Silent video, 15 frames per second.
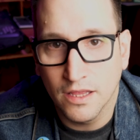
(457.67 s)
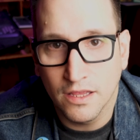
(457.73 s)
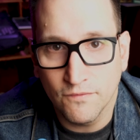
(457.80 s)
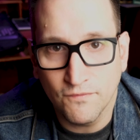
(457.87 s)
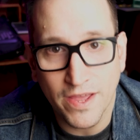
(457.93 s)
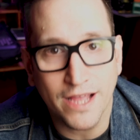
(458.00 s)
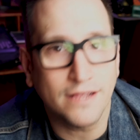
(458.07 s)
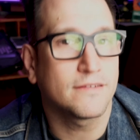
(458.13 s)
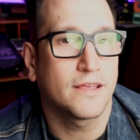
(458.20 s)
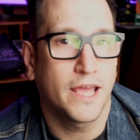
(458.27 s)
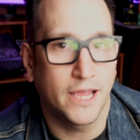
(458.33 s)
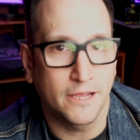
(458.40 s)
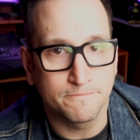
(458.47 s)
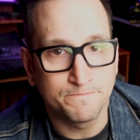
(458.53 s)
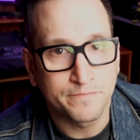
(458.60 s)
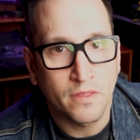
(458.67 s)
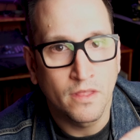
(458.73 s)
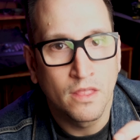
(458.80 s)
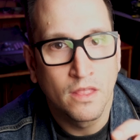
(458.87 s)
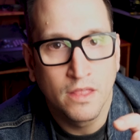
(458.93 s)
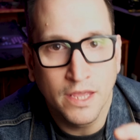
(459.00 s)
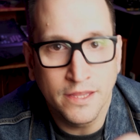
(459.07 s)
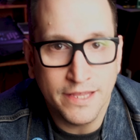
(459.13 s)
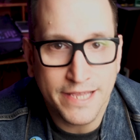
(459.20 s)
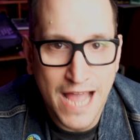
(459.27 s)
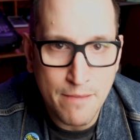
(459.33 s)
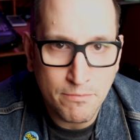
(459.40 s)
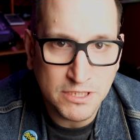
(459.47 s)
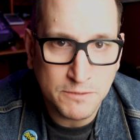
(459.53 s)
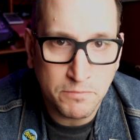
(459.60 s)
In fact, hey, in the
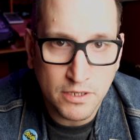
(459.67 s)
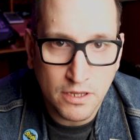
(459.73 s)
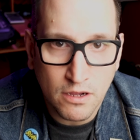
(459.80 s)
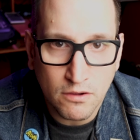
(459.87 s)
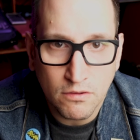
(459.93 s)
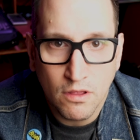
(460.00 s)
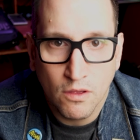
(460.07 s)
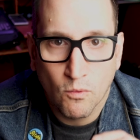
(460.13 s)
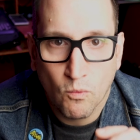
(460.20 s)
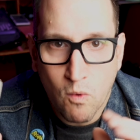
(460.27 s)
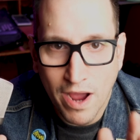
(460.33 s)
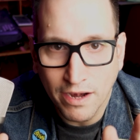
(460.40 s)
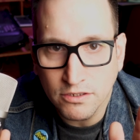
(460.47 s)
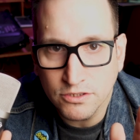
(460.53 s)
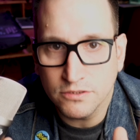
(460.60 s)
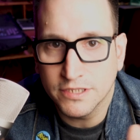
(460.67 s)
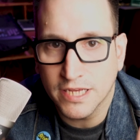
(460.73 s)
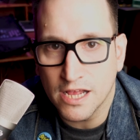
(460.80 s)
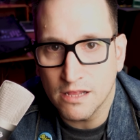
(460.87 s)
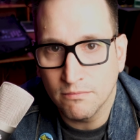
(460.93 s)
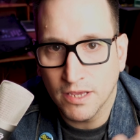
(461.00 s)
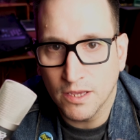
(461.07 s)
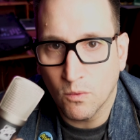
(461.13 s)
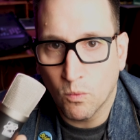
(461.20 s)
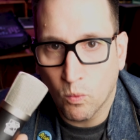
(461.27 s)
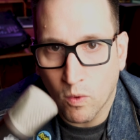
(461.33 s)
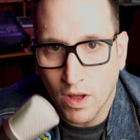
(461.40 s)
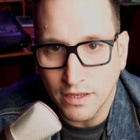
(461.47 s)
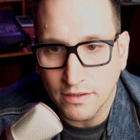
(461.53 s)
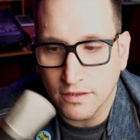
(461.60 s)
comments below, why don't you tell me
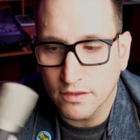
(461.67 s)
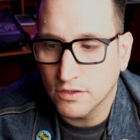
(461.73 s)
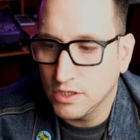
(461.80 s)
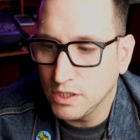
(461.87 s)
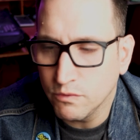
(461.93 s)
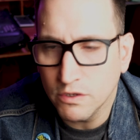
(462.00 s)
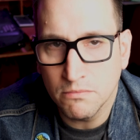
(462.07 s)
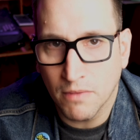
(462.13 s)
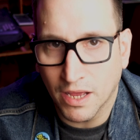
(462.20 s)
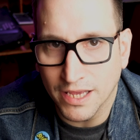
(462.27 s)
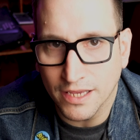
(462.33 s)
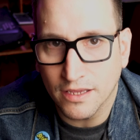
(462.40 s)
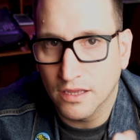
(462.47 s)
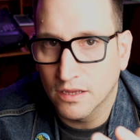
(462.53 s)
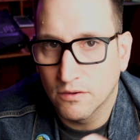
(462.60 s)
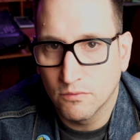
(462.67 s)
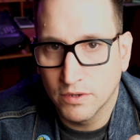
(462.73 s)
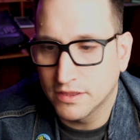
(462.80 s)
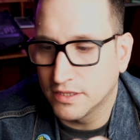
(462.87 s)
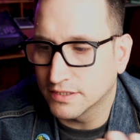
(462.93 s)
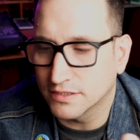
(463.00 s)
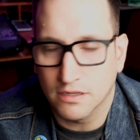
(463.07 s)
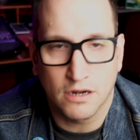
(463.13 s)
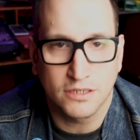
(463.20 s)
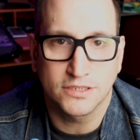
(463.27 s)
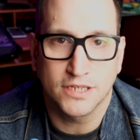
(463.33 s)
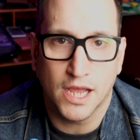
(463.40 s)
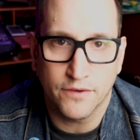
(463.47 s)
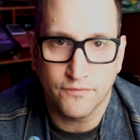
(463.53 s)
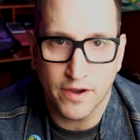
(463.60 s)
what you would mic with this large
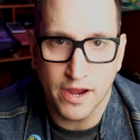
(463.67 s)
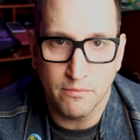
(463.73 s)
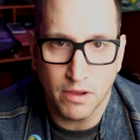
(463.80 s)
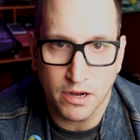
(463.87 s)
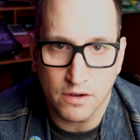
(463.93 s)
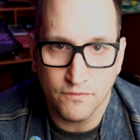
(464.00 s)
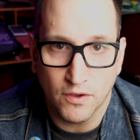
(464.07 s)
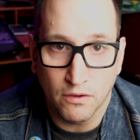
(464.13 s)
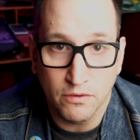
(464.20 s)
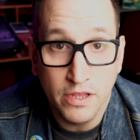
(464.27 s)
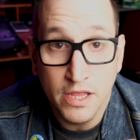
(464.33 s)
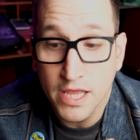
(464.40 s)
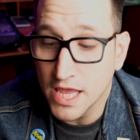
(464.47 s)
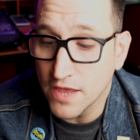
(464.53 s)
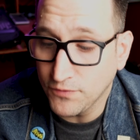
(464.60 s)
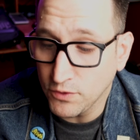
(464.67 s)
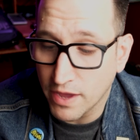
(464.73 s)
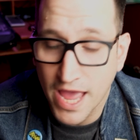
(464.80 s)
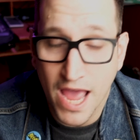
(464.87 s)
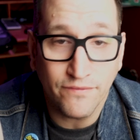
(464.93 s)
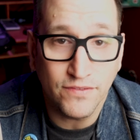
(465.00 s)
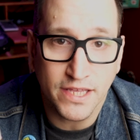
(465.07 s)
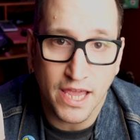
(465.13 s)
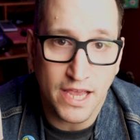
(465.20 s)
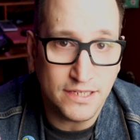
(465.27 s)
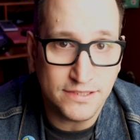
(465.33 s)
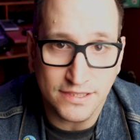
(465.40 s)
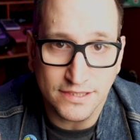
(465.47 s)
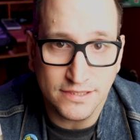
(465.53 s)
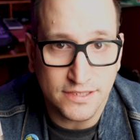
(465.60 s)
diaphragm microphone? If you have the
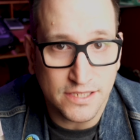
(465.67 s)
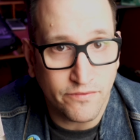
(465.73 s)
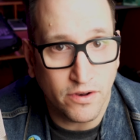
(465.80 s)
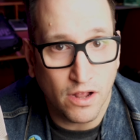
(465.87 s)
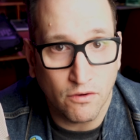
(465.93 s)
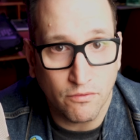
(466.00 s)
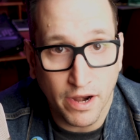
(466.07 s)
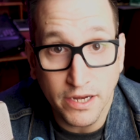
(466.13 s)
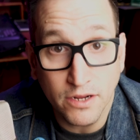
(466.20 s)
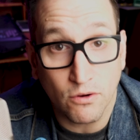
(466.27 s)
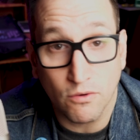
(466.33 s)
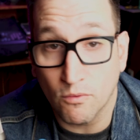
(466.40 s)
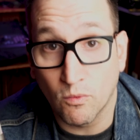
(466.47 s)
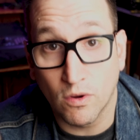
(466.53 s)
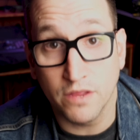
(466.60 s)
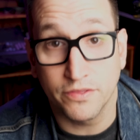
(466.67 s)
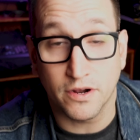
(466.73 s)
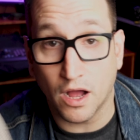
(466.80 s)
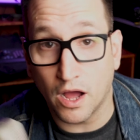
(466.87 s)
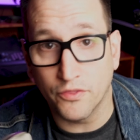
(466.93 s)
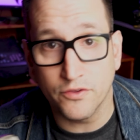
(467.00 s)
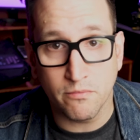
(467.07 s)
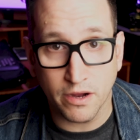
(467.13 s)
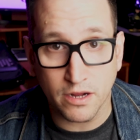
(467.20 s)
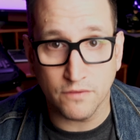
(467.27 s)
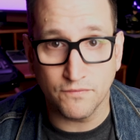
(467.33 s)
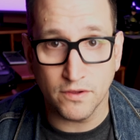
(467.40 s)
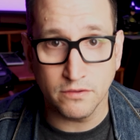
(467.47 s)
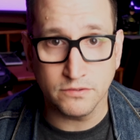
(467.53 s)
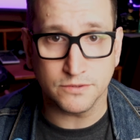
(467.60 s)
K67 already, or one of their other
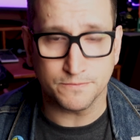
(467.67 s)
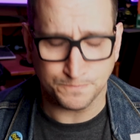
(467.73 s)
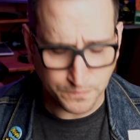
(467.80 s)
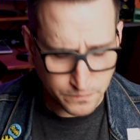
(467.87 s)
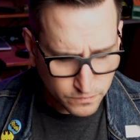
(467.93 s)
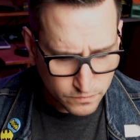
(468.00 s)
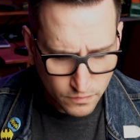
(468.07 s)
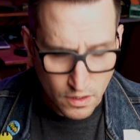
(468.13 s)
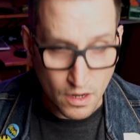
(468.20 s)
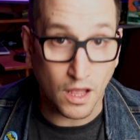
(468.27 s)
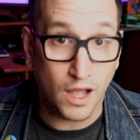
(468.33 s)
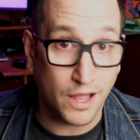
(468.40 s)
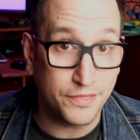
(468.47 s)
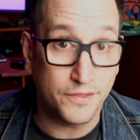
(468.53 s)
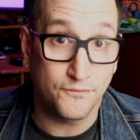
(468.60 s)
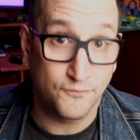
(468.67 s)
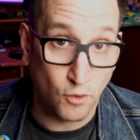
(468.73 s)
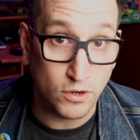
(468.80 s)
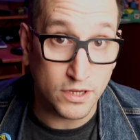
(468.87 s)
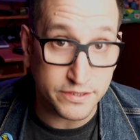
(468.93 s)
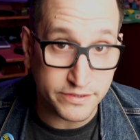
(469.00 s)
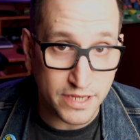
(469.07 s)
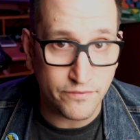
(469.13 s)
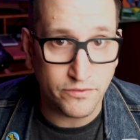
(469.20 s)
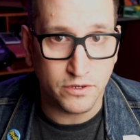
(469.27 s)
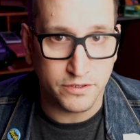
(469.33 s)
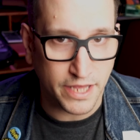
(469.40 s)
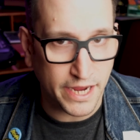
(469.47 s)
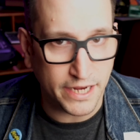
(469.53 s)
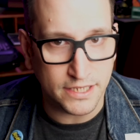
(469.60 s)
microphones, the 47
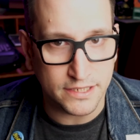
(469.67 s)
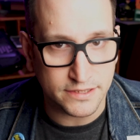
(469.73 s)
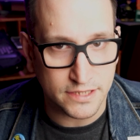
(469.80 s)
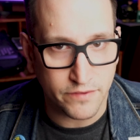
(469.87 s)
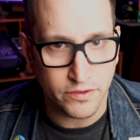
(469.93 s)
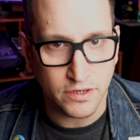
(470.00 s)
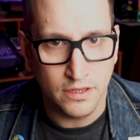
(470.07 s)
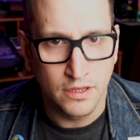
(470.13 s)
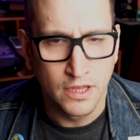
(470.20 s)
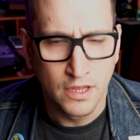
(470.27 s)
or the 87,